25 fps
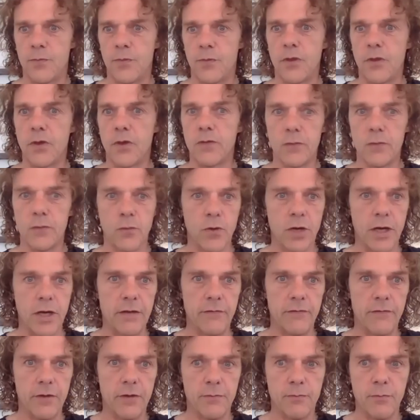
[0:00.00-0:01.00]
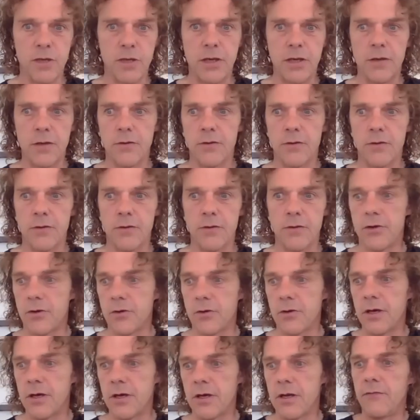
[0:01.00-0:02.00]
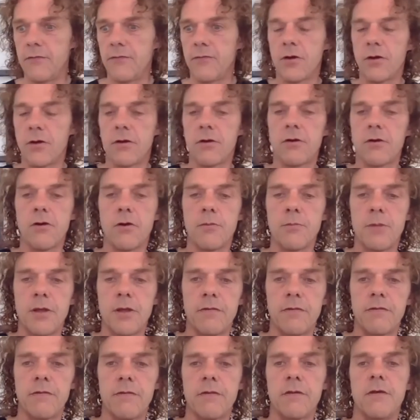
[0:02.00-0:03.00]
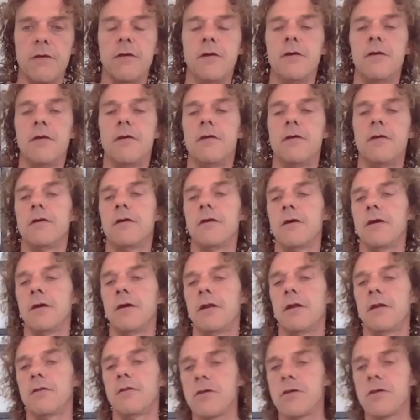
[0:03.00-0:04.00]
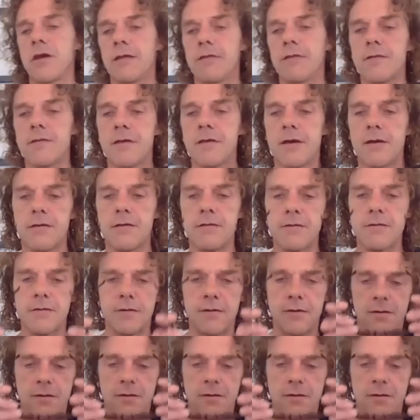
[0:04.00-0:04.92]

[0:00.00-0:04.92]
don't wave at me or you don't leave a comment in the chat section.